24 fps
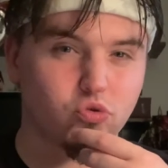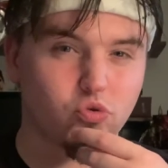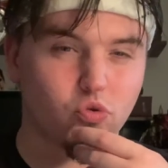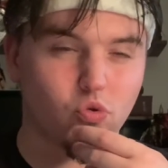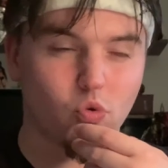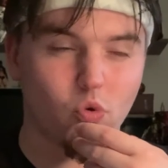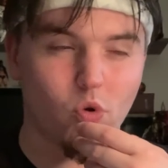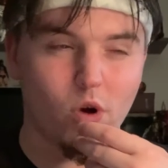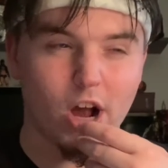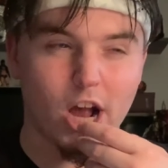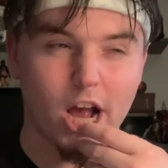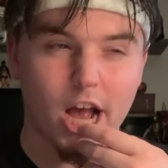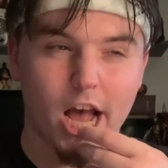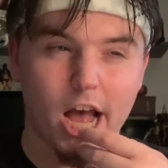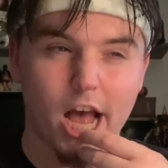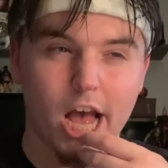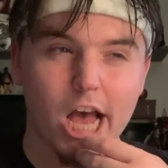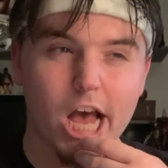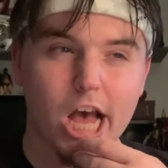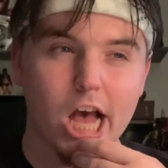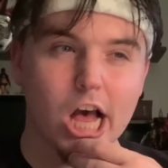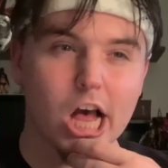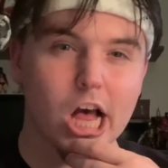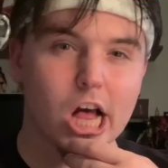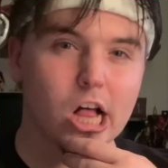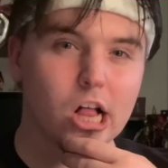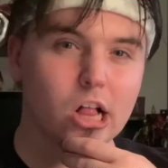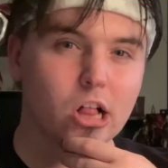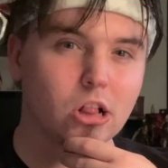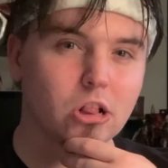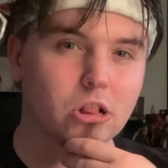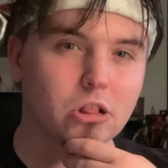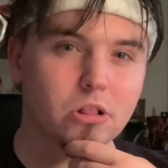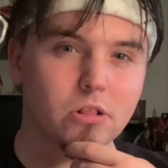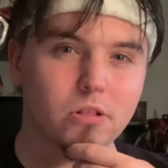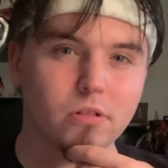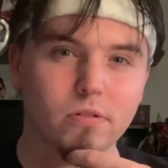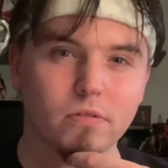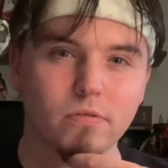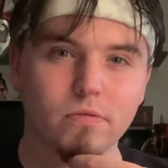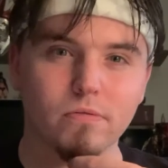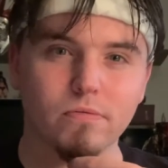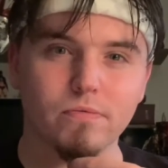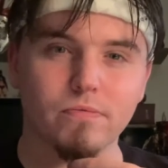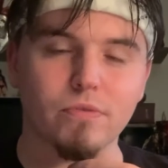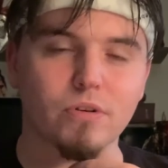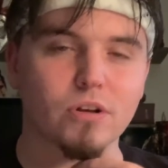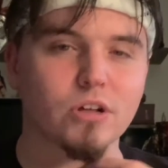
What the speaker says: 12.